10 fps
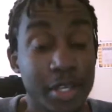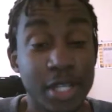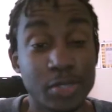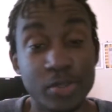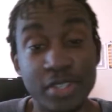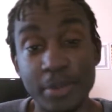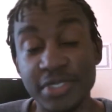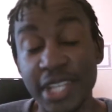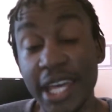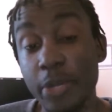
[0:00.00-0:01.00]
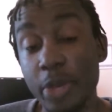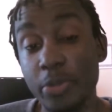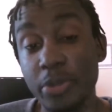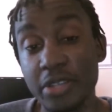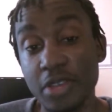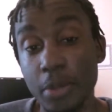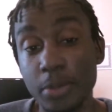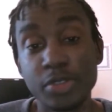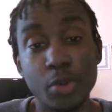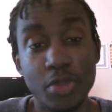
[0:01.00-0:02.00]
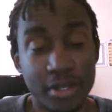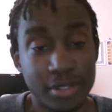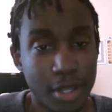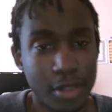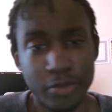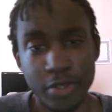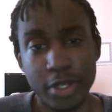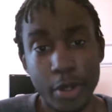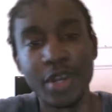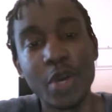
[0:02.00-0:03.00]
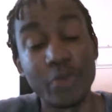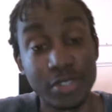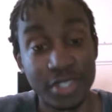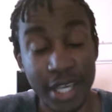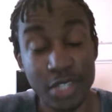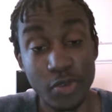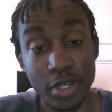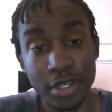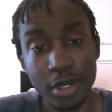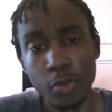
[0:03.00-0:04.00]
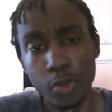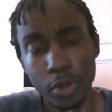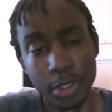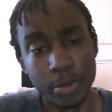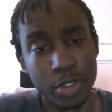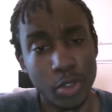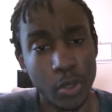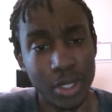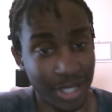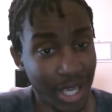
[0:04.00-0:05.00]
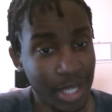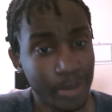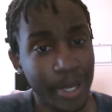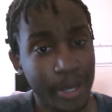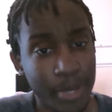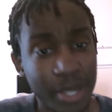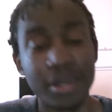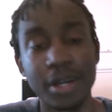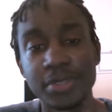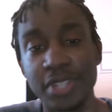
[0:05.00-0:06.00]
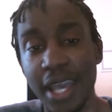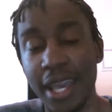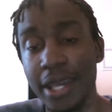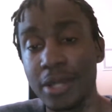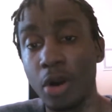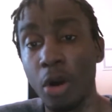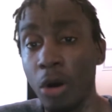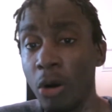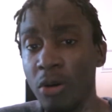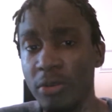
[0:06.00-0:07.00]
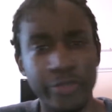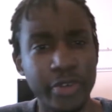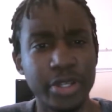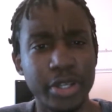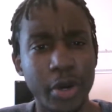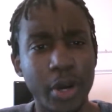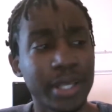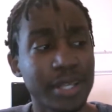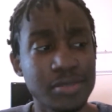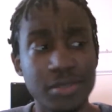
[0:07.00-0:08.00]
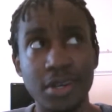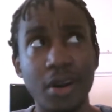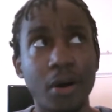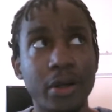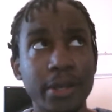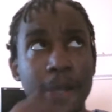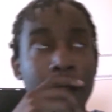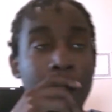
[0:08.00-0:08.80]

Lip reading: Hey guys, what's up? It's Anime Blaze coming to you with another video. For today's video, we're going to be doing an anime pickups and haul video, I guess you could call it.